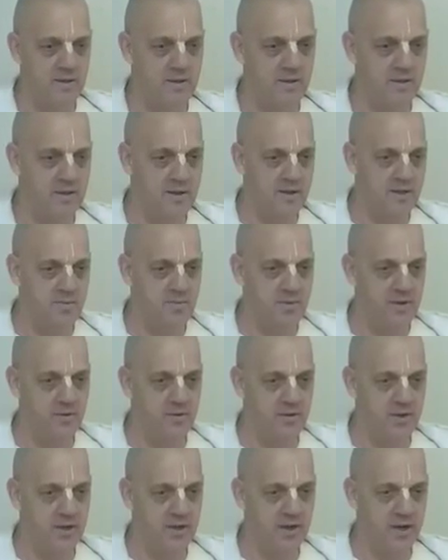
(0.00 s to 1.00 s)
He's been
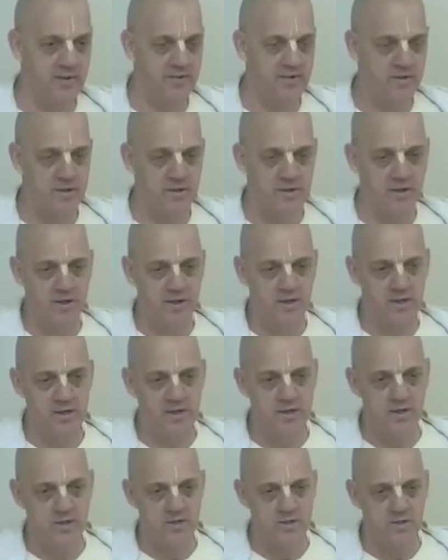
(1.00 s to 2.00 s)
looking after
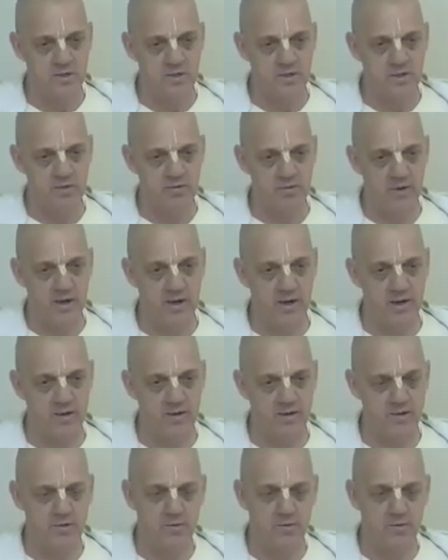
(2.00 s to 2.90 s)
Sri Sri Radharani,